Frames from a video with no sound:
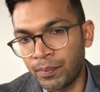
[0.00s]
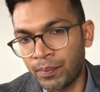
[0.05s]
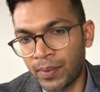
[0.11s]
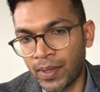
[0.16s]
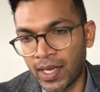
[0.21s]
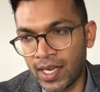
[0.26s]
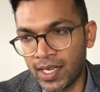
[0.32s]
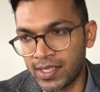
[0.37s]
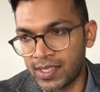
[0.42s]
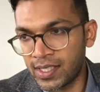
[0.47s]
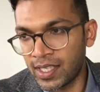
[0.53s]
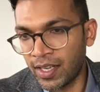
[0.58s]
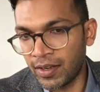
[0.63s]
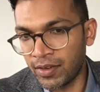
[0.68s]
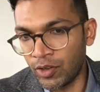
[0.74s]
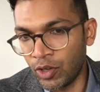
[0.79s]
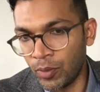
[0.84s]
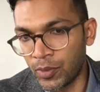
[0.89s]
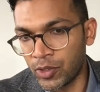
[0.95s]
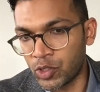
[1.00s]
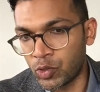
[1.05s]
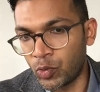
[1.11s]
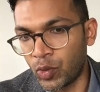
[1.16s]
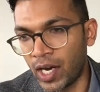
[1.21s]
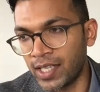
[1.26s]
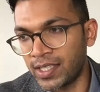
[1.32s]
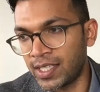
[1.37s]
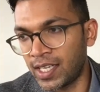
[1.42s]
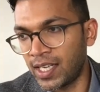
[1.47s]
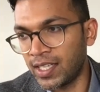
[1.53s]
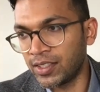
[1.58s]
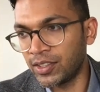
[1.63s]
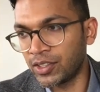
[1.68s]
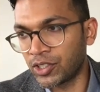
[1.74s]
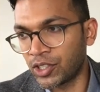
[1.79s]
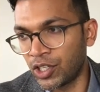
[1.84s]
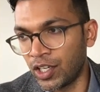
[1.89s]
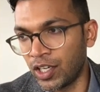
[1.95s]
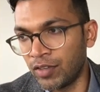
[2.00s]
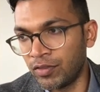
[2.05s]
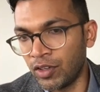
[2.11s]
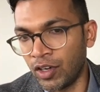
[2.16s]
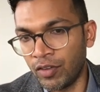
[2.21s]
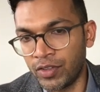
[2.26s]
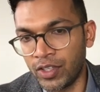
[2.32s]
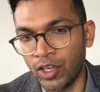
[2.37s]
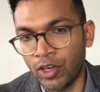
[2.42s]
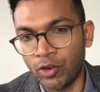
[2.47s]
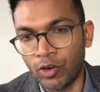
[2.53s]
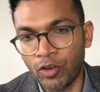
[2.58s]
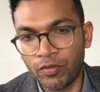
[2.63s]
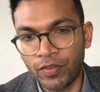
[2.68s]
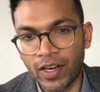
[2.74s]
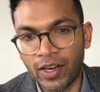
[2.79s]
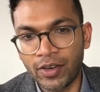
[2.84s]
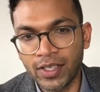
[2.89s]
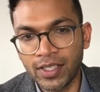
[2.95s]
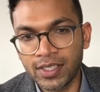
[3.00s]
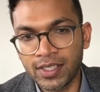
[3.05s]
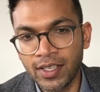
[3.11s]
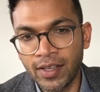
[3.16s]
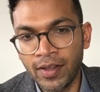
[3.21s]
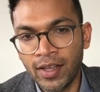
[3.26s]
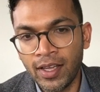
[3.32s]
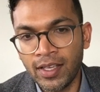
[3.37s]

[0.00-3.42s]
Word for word: past that almost right angle curve of the oropharynx,